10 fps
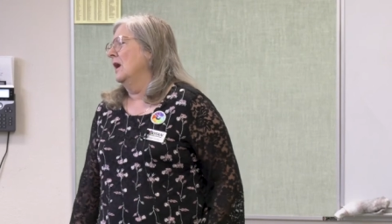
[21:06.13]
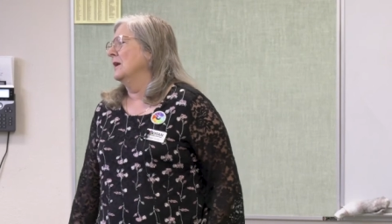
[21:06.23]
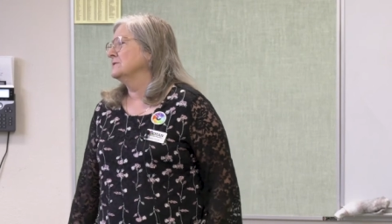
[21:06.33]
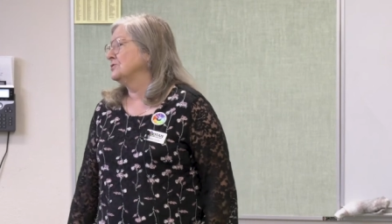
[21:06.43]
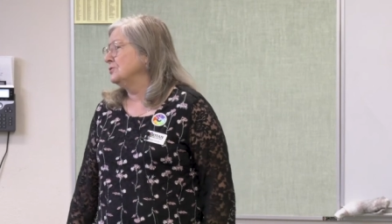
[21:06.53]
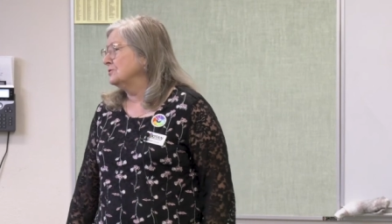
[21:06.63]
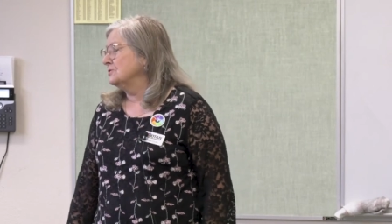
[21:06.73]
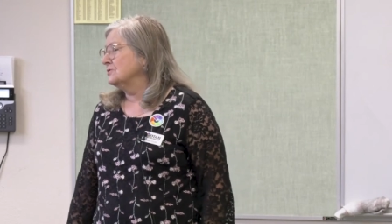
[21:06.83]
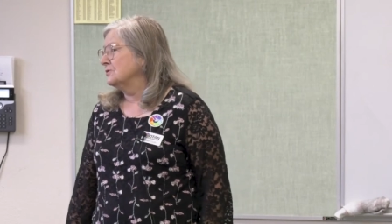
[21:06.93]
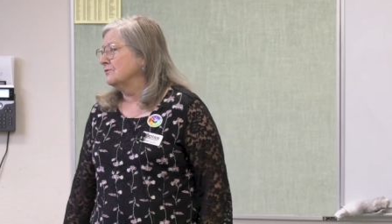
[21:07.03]
uh,
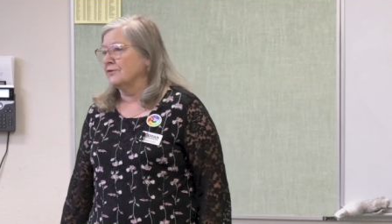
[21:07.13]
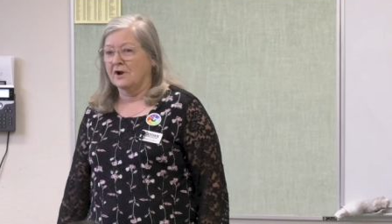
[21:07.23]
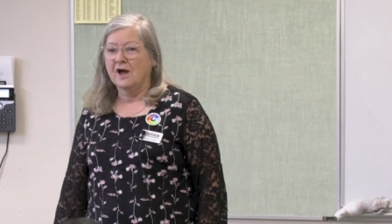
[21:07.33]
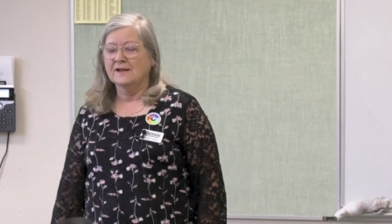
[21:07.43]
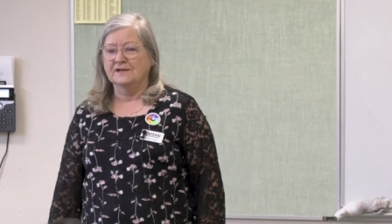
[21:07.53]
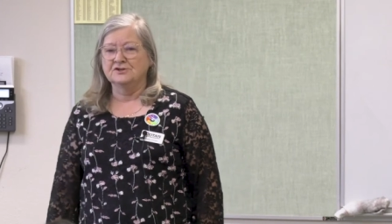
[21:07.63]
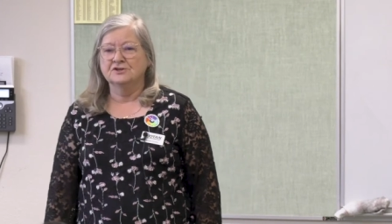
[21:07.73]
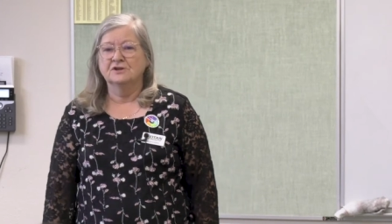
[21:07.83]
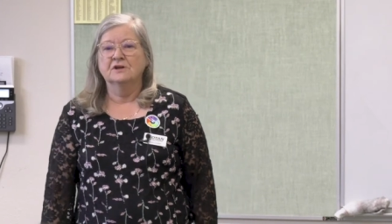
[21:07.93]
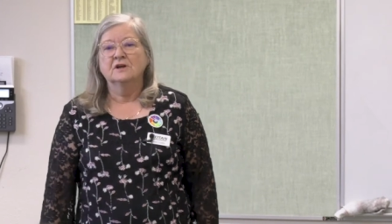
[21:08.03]
students for
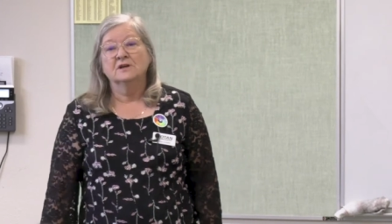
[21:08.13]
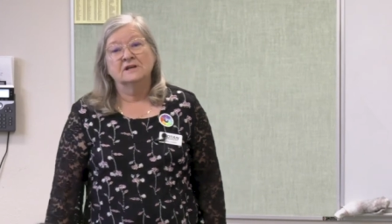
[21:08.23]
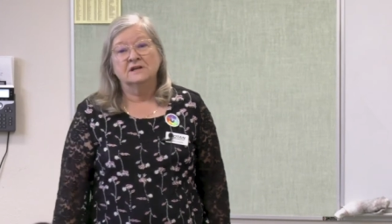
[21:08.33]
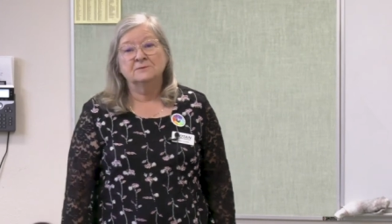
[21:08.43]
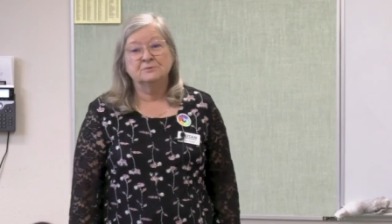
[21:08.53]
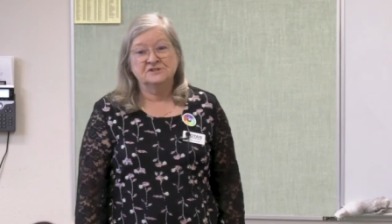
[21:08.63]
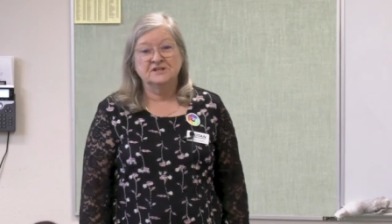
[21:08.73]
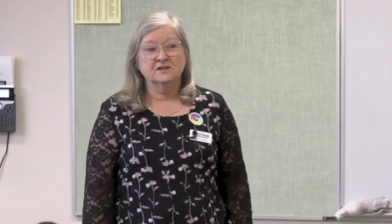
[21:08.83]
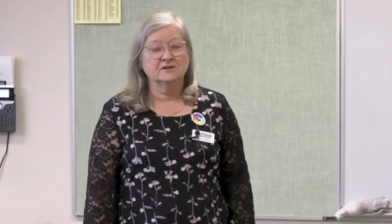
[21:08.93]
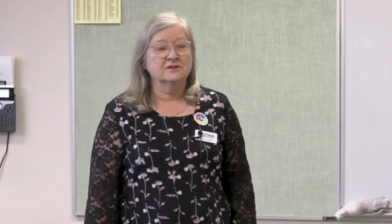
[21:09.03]
college, in
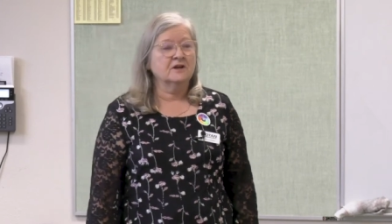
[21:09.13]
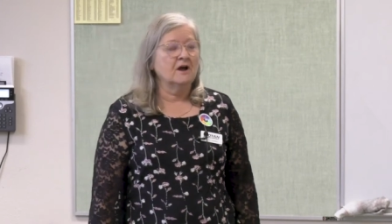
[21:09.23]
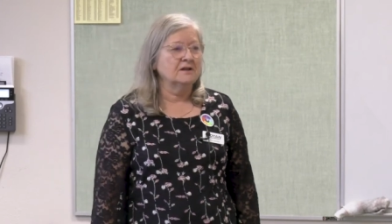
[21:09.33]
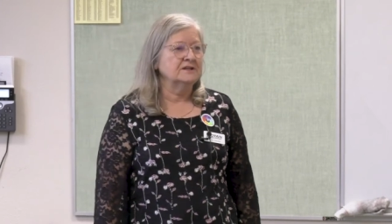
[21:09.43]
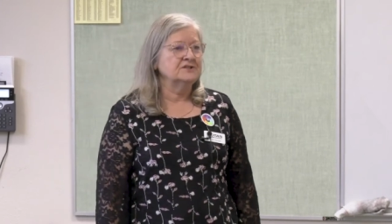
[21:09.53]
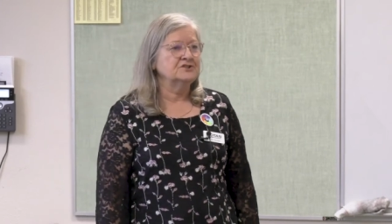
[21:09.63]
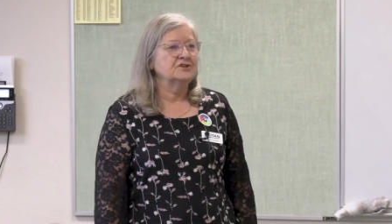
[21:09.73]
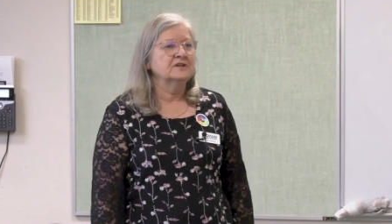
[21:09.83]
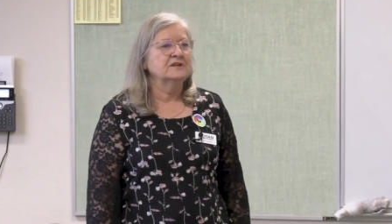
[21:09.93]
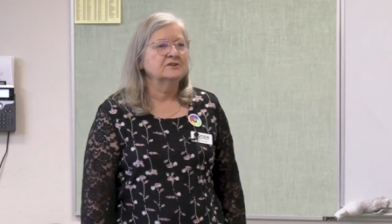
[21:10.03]
particular the
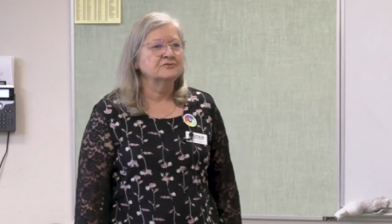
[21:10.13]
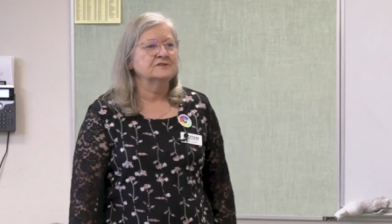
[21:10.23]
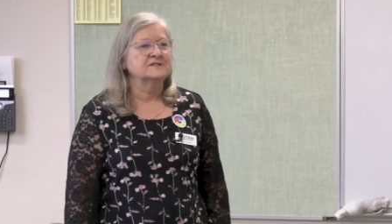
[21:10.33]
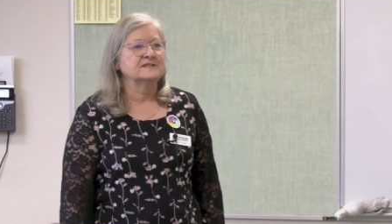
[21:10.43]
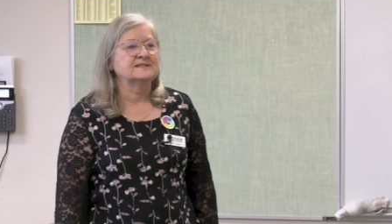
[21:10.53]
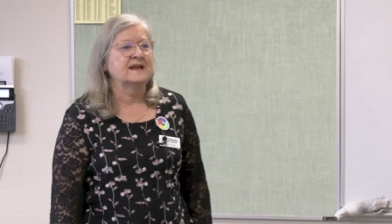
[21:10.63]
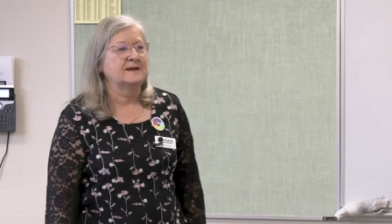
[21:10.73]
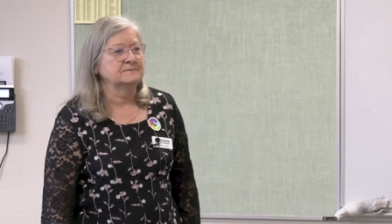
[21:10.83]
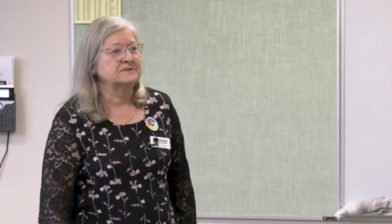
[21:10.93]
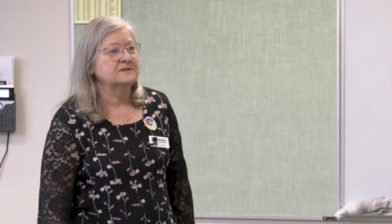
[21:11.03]
college entrance
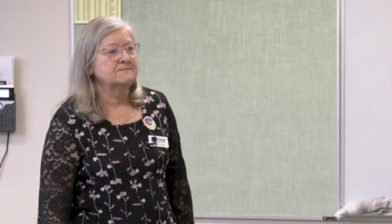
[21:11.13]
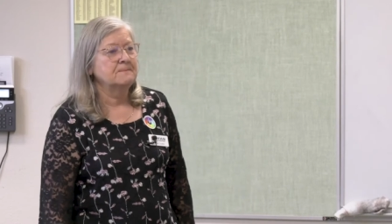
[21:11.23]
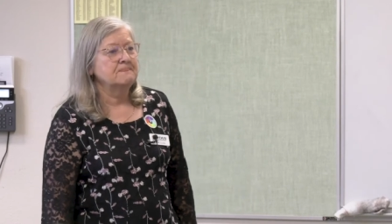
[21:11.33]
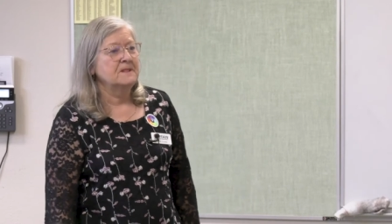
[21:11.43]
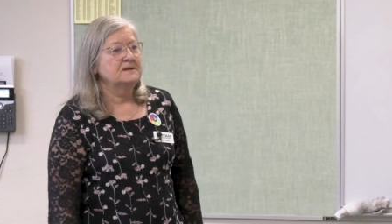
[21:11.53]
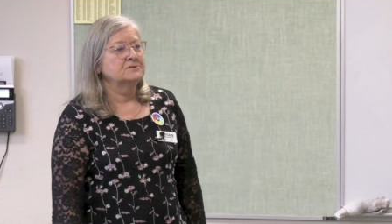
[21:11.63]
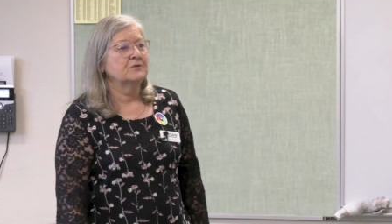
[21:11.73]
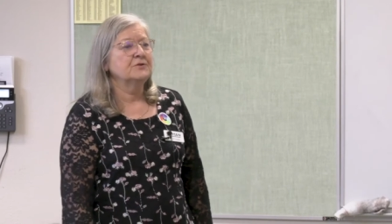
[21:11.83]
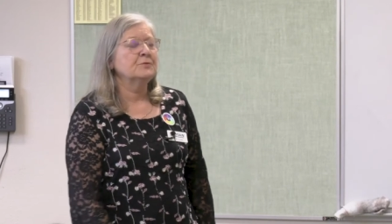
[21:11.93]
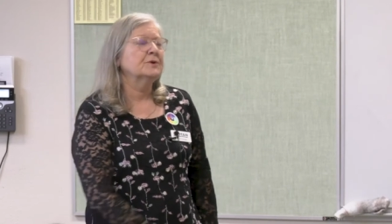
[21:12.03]
exams. So
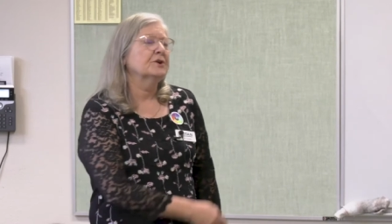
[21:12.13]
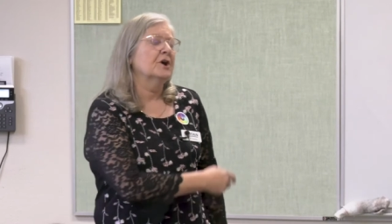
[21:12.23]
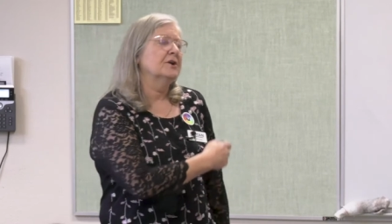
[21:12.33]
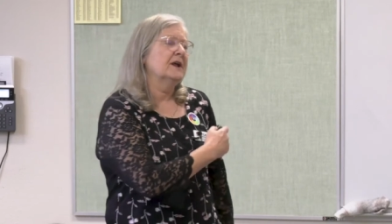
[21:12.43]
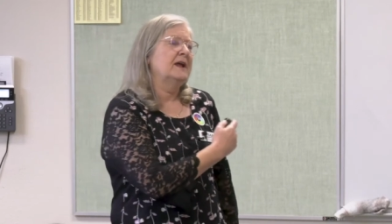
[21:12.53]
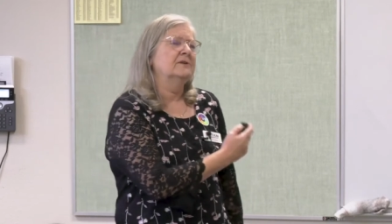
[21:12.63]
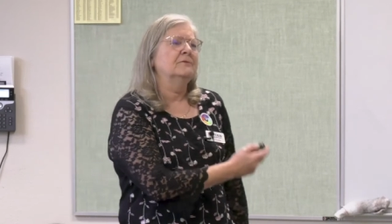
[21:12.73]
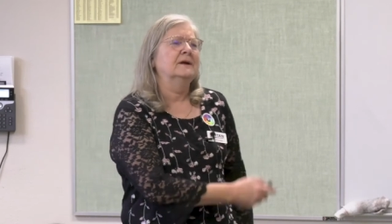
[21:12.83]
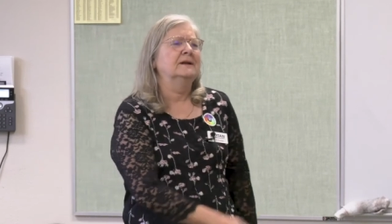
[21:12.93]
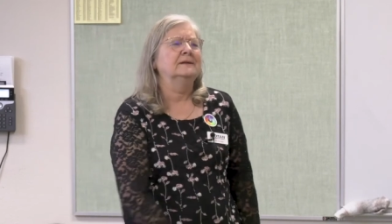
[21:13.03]
if you were to go to
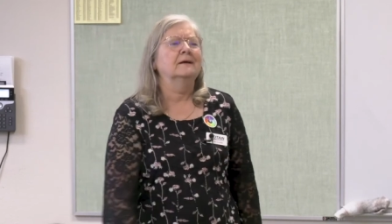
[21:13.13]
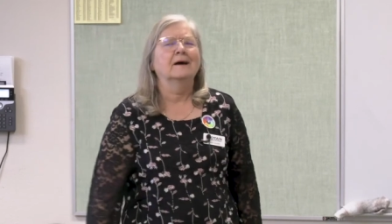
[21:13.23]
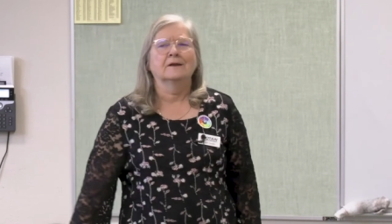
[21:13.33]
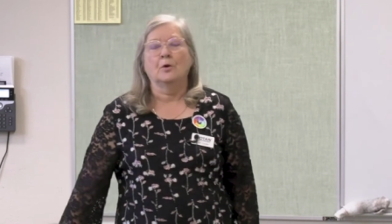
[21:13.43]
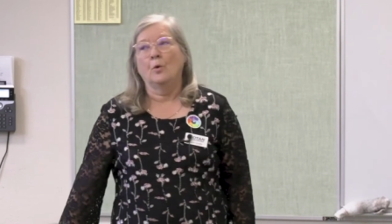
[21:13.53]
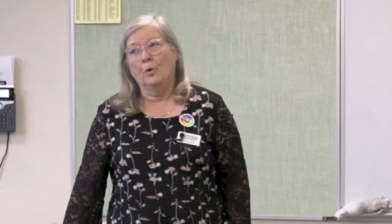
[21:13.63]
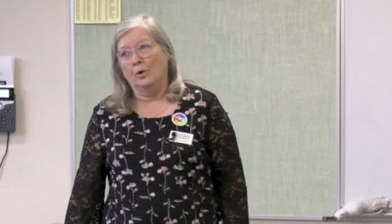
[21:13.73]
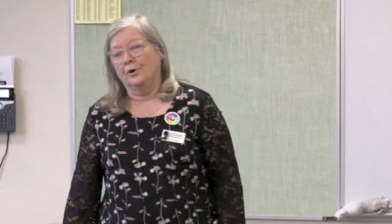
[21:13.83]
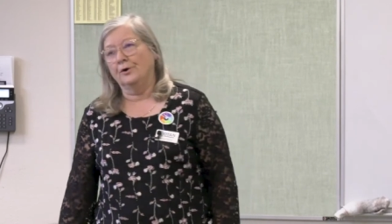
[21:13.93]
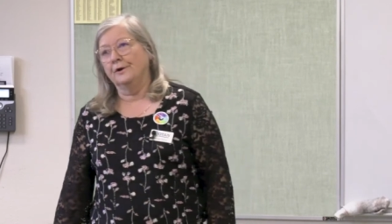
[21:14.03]

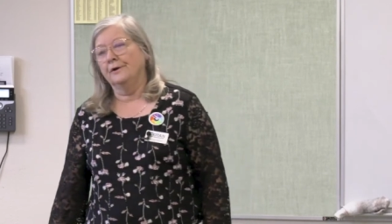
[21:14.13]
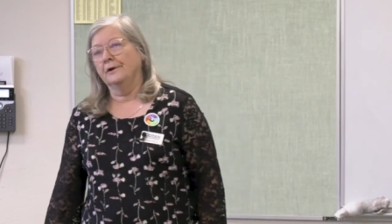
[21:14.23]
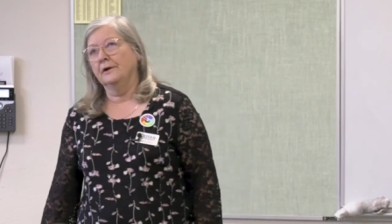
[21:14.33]
edready.org,